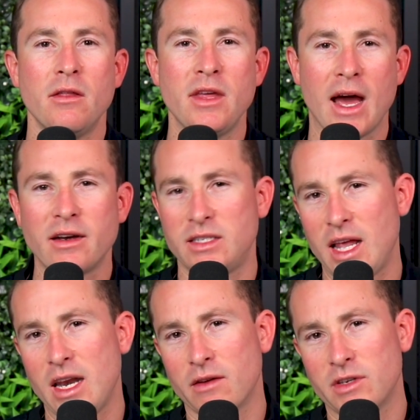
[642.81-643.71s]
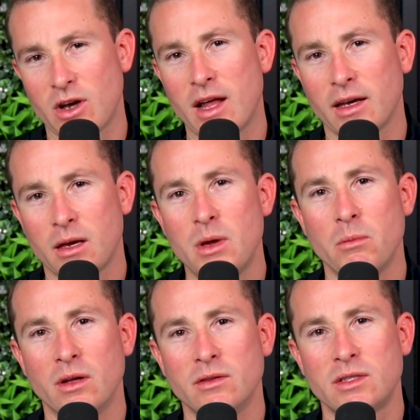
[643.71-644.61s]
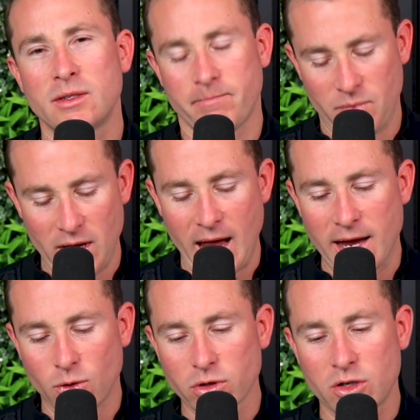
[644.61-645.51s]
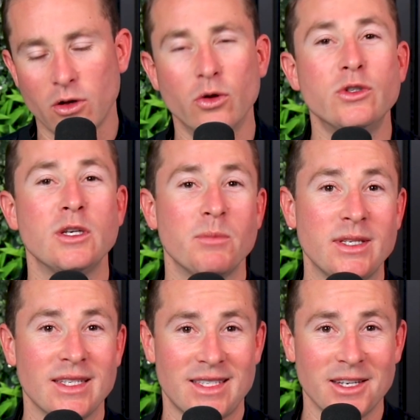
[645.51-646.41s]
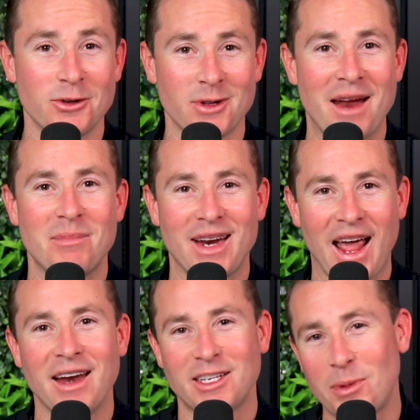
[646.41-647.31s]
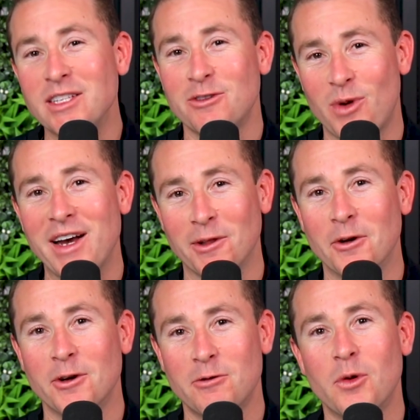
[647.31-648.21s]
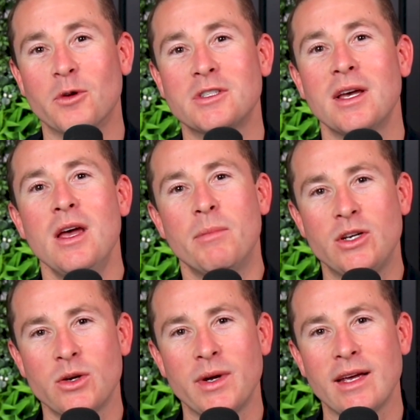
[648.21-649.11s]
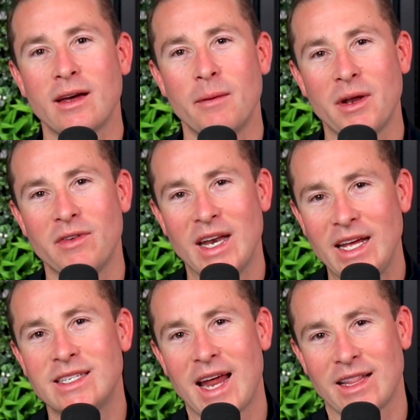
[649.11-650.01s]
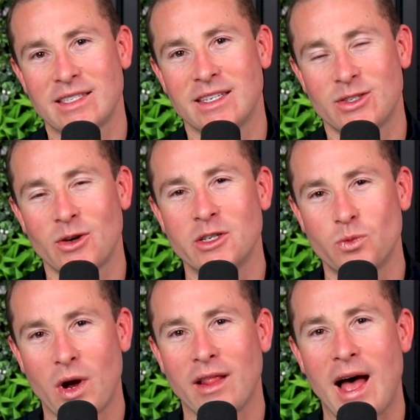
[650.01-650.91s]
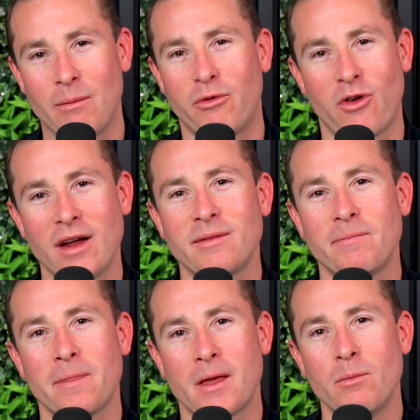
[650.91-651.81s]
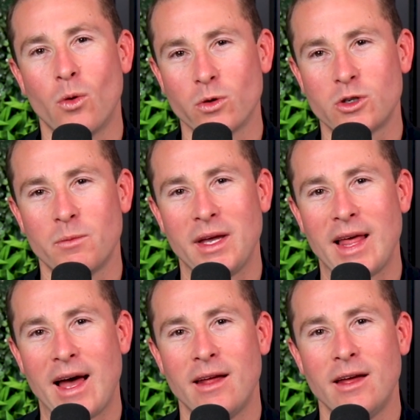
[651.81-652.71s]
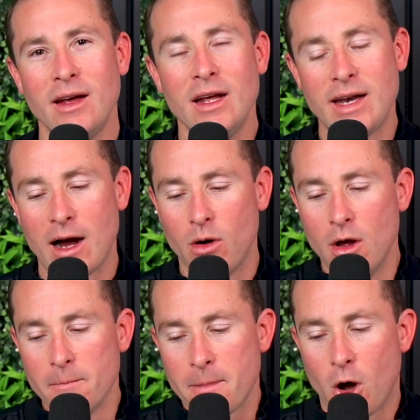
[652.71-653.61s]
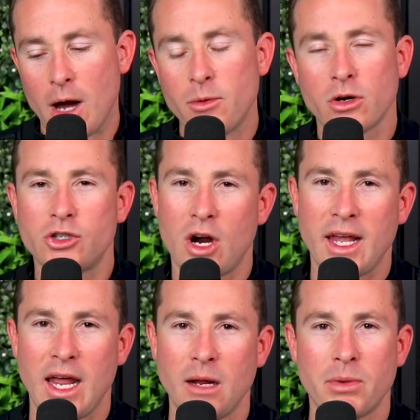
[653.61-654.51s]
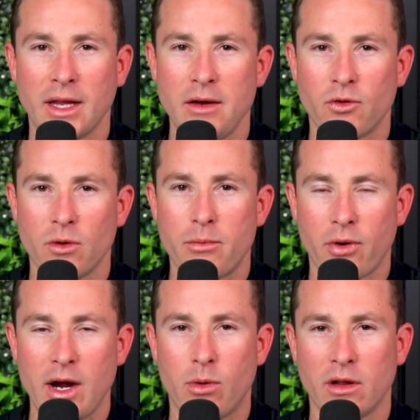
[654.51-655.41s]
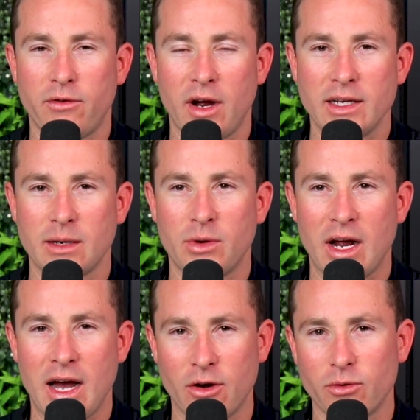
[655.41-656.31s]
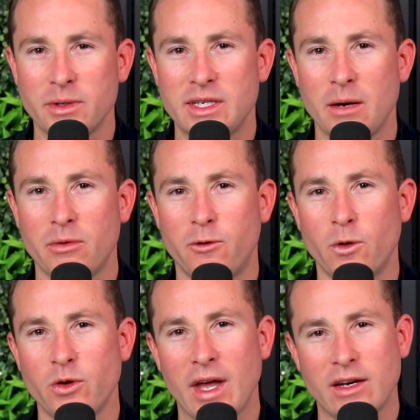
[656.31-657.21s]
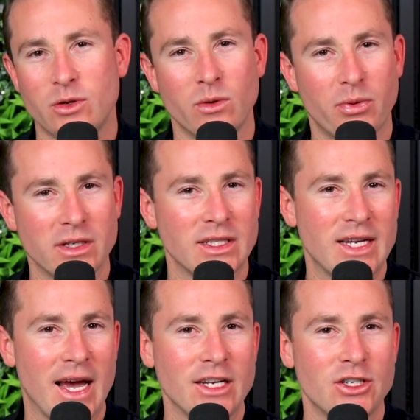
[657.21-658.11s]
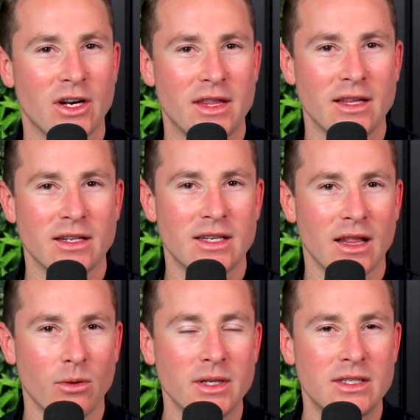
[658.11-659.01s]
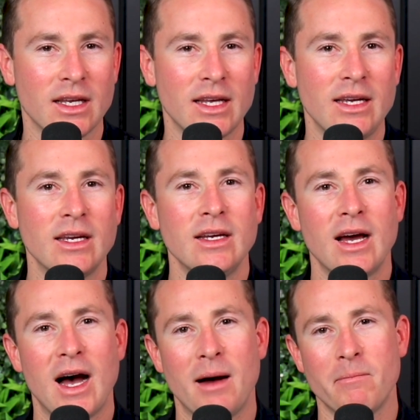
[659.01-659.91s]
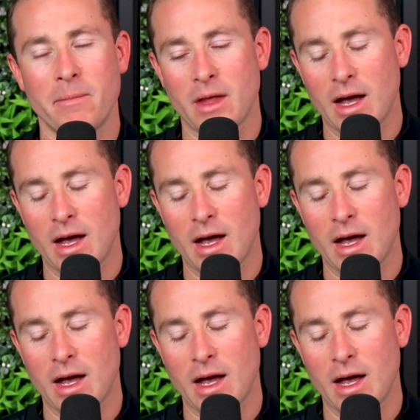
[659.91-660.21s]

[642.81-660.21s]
understanding of the silent commitments. Again, also losing business can do that, but again, expensive way to learn, of course. But doing a bit of a needs analysis as well up front can also be that. Now, I'm not a gigantic believer in pre-qualifying someone 100% before you get to a presentation. I think that's a little bit silly. I